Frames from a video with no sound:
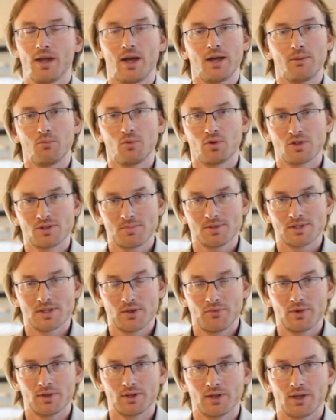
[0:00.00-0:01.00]
And more
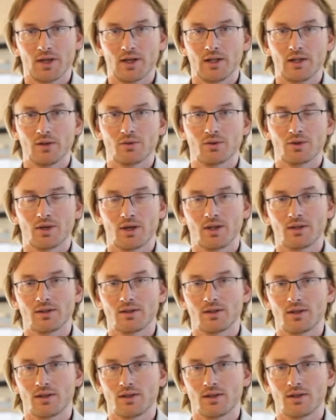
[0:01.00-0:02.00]
specifically, I look at,
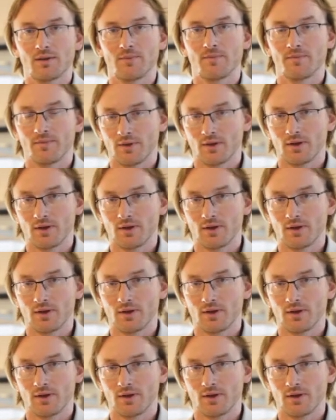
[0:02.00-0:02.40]
uh,